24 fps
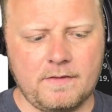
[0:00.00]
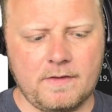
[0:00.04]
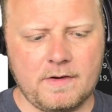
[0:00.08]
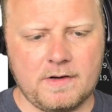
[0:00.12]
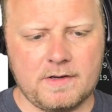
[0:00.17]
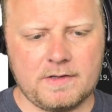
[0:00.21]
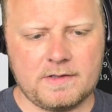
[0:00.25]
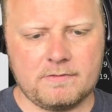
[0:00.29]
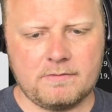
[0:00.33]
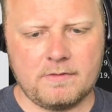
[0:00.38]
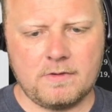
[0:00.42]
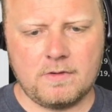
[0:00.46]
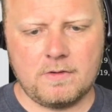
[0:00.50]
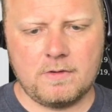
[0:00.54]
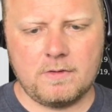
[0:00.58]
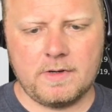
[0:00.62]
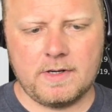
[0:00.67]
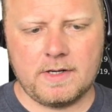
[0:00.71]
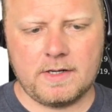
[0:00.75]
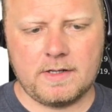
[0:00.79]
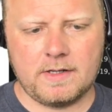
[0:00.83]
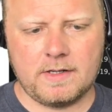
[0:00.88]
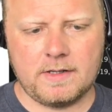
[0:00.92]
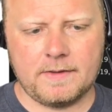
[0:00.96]
first real
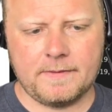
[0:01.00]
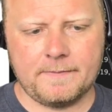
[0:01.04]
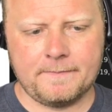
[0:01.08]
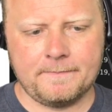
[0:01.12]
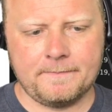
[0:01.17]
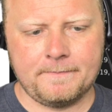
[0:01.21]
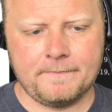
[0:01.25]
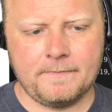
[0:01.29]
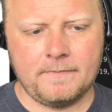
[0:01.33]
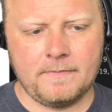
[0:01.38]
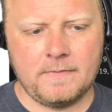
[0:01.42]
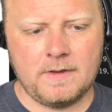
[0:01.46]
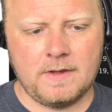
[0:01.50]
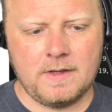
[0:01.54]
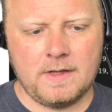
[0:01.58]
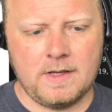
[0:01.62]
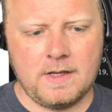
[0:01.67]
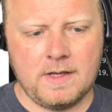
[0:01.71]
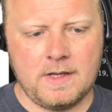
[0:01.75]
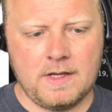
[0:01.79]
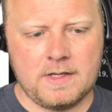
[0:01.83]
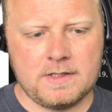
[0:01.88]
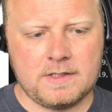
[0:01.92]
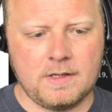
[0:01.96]
quick.
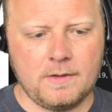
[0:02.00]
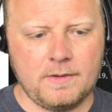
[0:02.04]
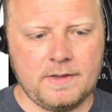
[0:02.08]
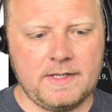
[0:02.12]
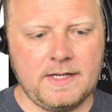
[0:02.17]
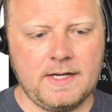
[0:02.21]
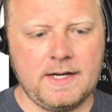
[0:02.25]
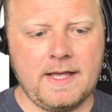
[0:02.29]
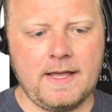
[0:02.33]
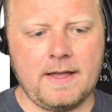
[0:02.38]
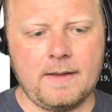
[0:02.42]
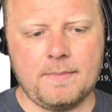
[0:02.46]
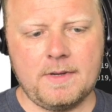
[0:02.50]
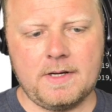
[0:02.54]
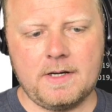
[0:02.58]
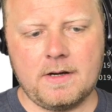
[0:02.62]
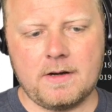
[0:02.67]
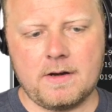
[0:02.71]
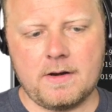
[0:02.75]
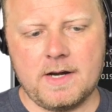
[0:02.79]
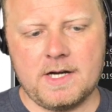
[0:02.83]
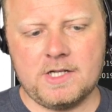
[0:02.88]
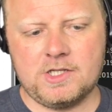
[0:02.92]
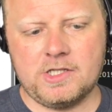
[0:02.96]
So it did happen
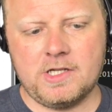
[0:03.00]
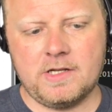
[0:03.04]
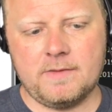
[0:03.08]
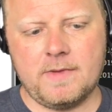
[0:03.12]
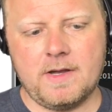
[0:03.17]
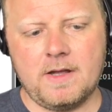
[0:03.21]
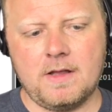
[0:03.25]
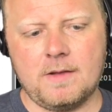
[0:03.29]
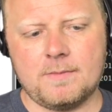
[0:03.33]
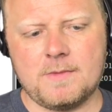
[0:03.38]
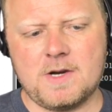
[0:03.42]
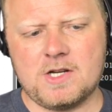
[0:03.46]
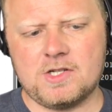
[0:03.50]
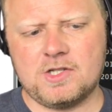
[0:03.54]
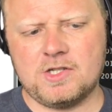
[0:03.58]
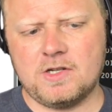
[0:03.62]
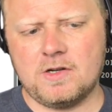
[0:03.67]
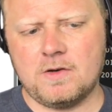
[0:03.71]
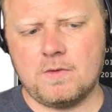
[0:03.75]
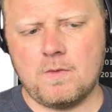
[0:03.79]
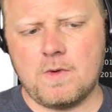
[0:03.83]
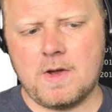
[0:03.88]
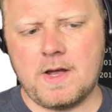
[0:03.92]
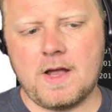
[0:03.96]
in our HTML. I'm not
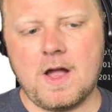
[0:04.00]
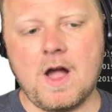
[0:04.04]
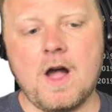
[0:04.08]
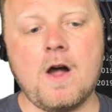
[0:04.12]
sure why.